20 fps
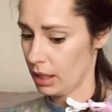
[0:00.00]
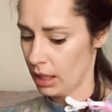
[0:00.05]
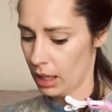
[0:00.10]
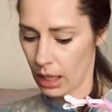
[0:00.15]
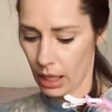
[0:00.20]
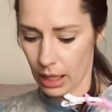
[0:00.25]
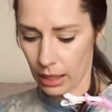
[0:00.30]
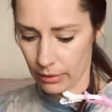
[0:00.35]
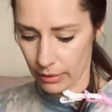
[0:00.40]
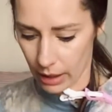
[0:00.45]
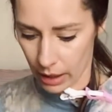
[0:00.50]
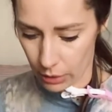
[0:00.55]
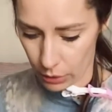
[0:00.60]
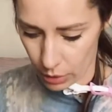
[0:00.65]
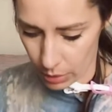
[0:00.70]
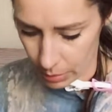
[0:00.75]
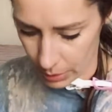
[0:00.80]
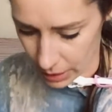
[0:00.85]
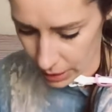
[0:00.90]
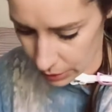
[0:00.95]
say, 100
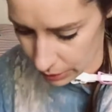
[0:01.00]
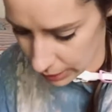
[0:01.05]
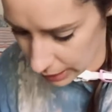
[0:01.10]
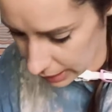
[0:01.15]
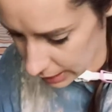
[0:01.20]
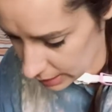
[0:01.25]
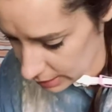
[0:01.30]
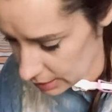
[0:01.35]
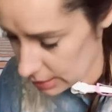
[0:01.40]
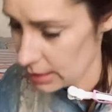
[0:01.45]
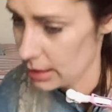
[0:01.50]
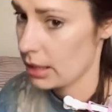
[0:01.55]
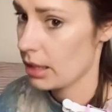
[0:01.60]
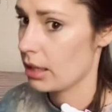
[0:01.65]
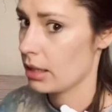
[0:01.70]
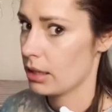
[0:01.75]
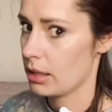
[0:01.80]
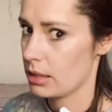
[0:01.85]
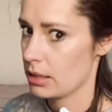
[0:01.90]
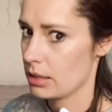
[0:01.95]
mini rands.
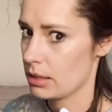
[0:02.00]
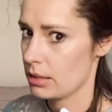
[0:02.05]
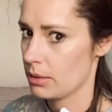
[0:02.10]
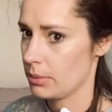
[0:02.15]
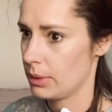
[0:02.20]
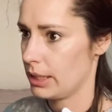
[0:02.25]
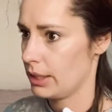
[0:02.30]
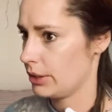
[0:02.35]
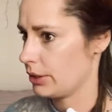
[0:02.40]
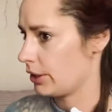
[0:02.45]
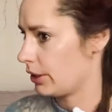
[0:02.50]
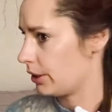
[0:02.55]
This is the way to go.